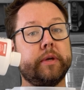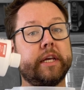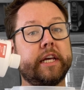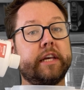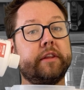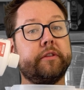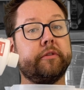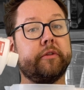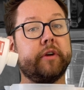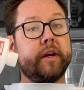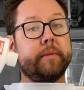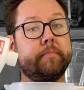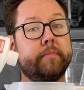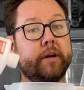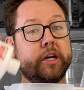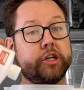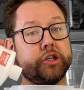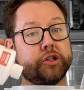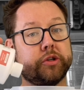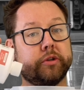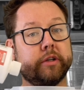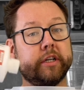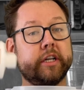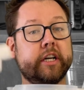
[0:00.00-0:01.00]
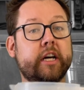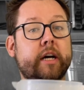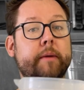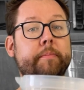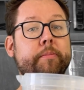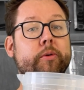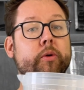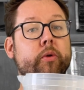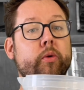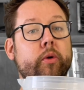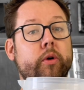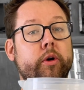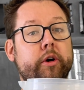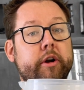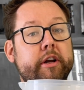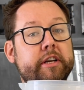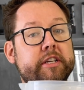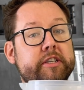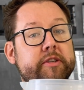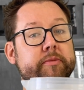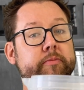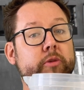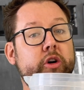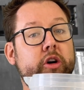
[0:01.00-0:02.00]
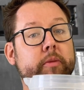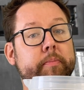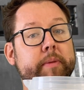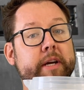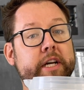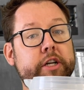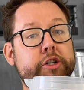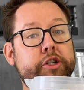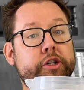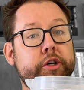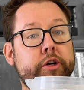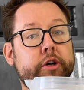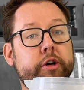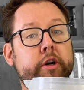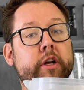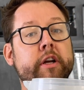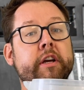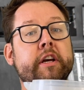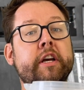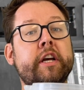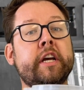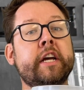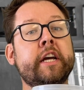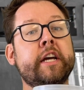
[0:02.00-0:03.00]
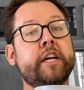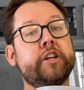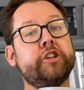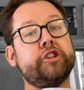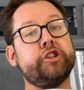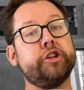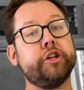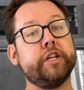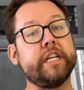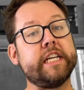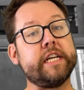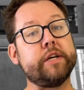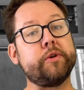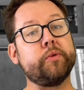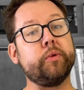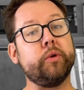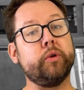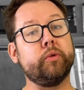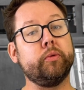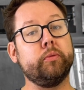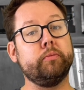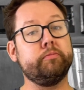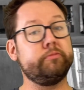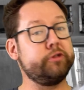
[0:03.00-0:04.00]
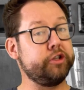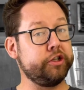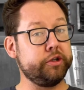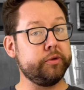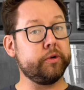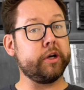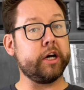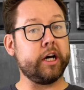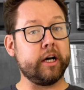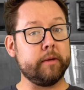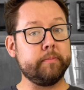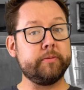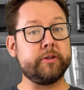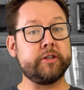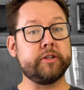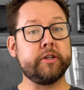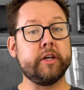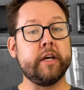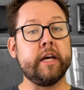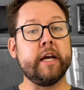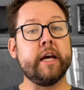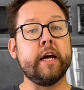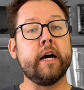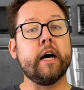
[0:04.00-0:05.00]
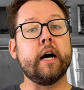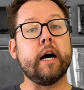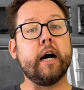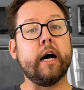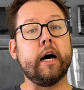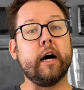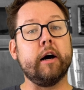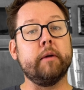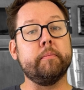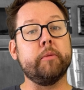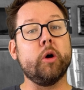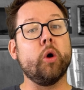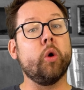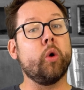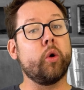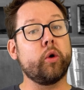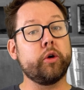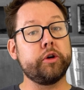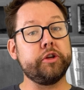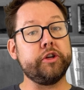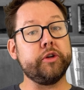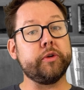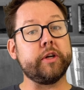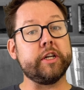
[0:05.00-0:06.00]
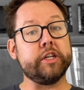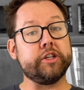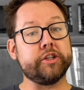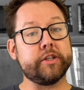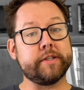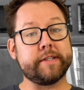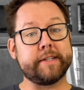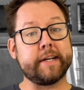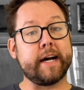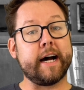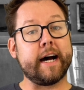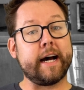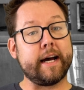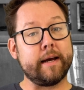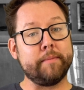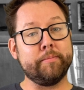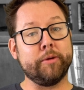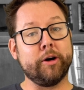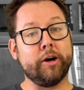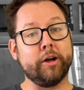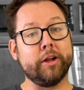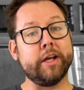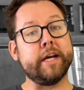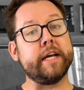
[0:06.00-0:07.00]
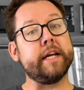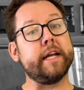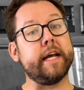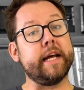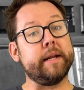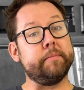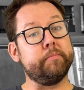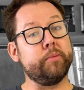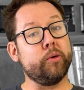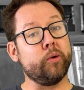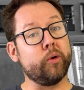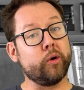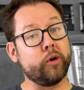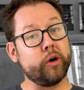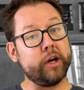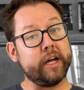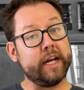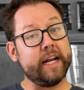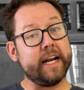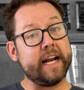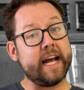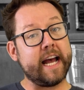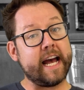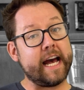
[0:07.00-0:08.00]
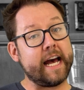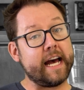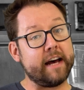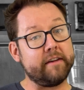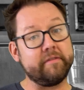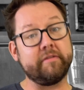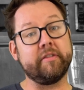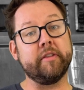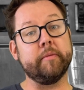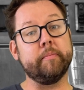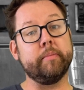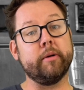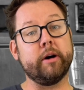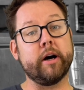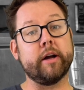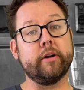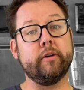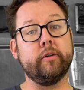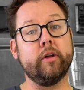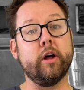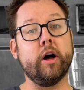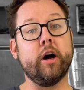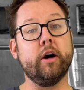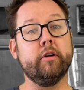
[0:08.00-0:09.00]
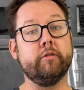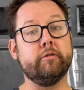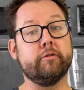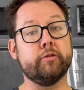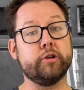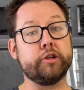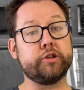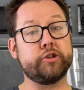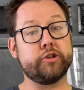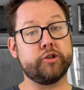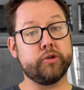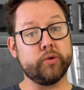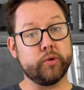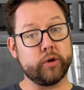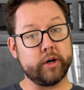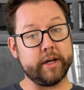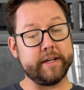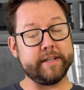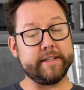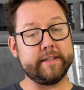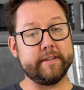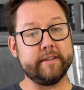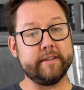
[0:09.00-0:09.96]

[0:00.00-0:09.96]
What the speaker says: either a measuring cup or a small pitcher. It should equal 2 cups, or you can just eyeball it and pour in half the bottle of Restore It.